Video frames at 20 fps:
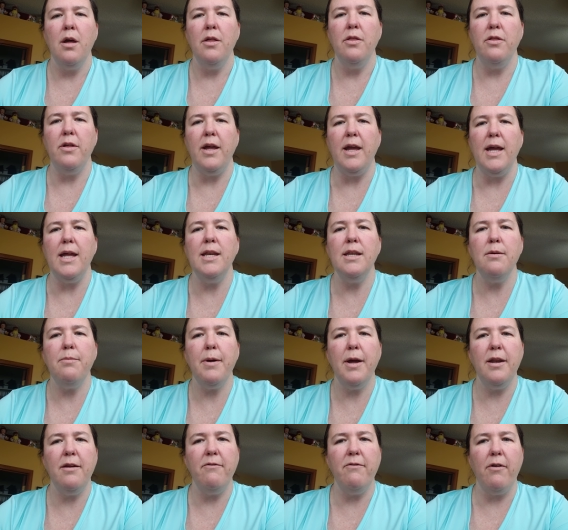The
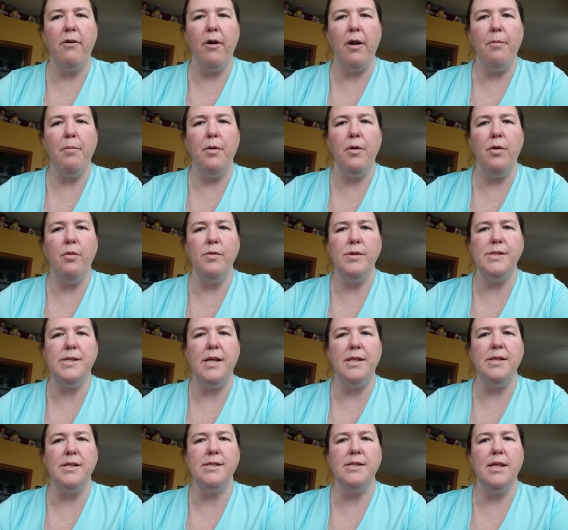independent variable was
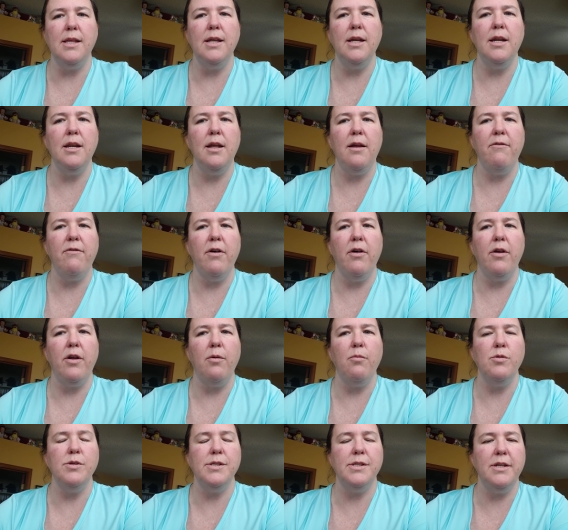that the salinity volume
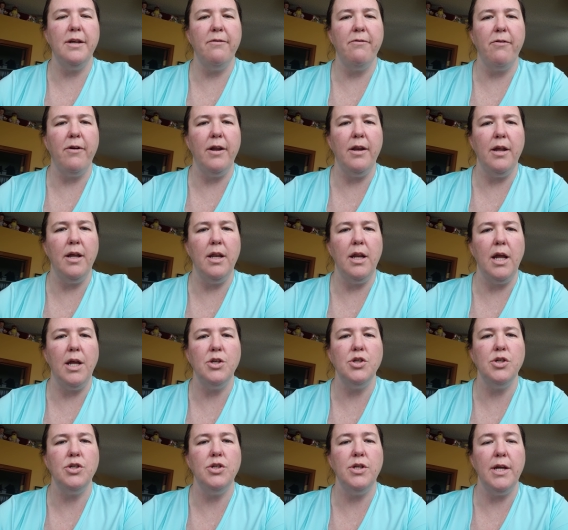was different in
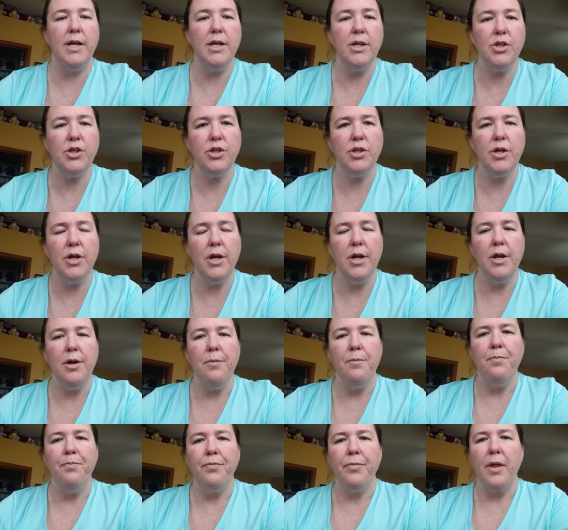each dish
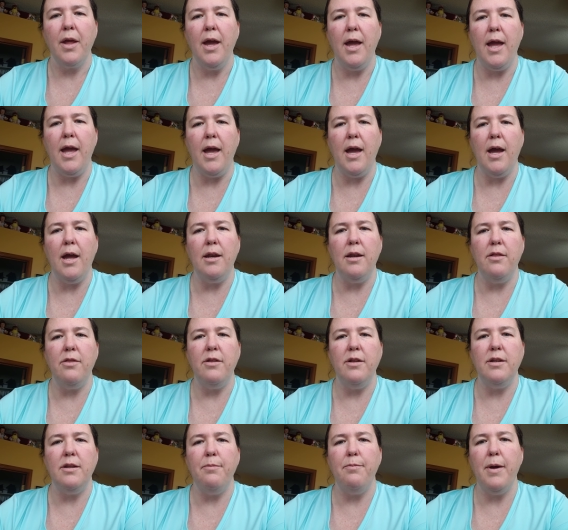and the
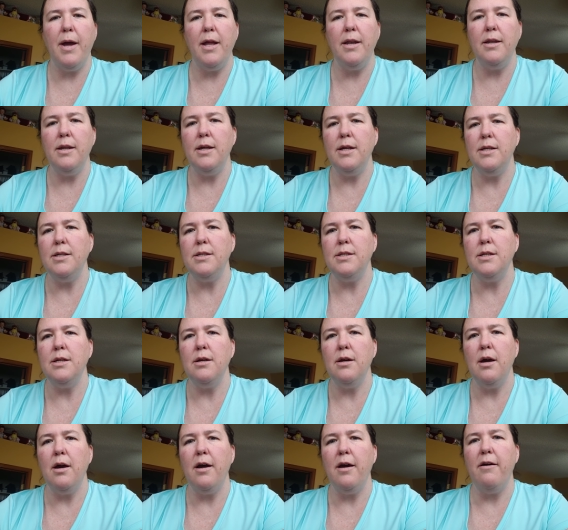dependent
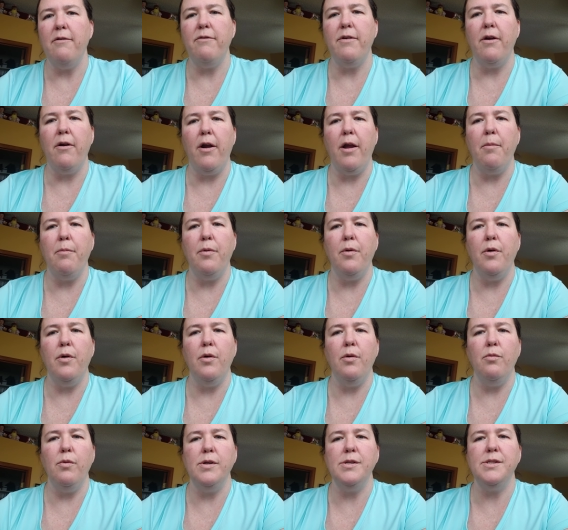uh,
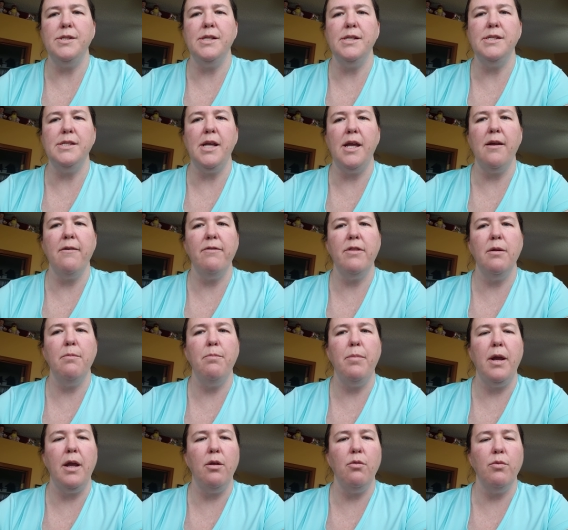variable was to see if the
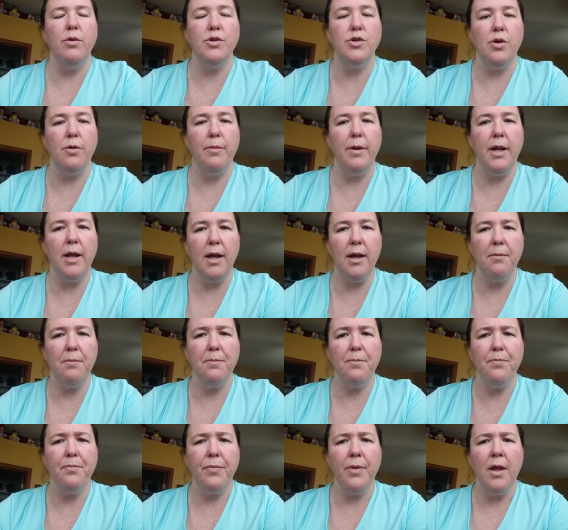bean would germinate.
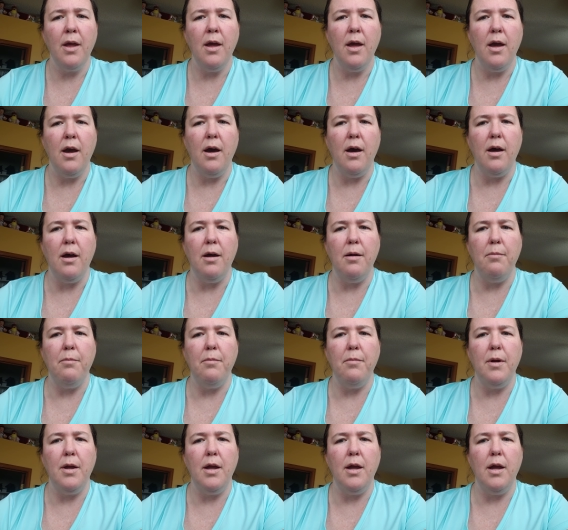
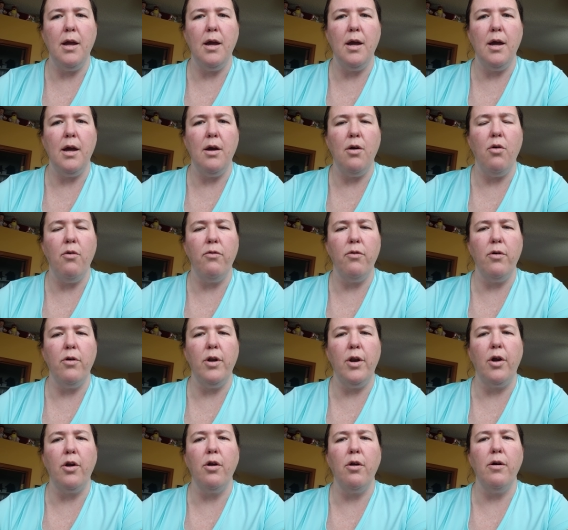Um, over an
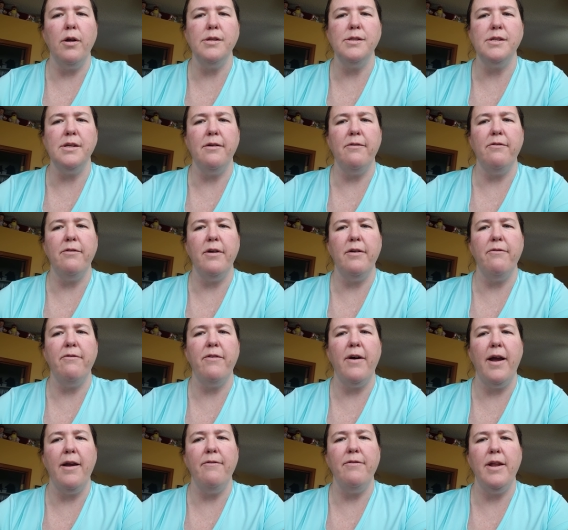occurrence of
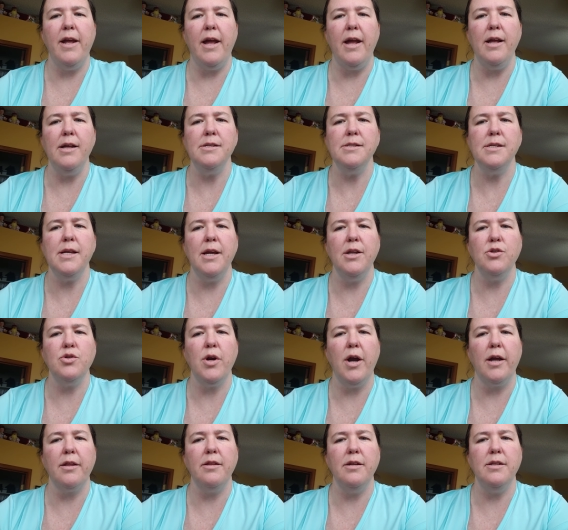five days and
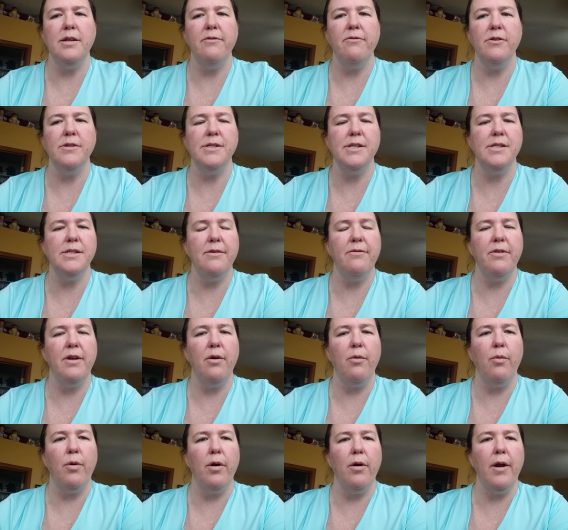track the differences if there
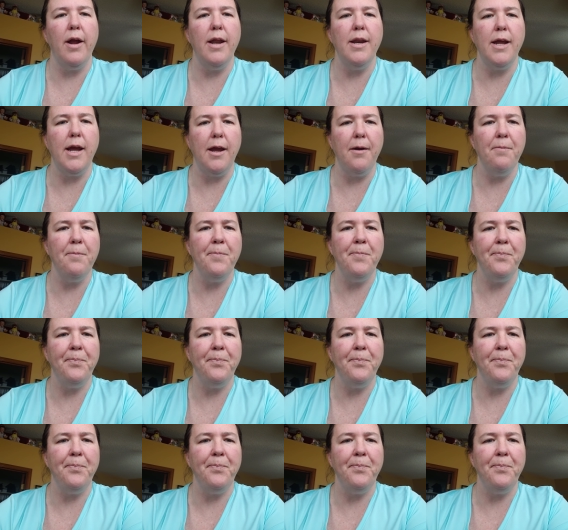were any.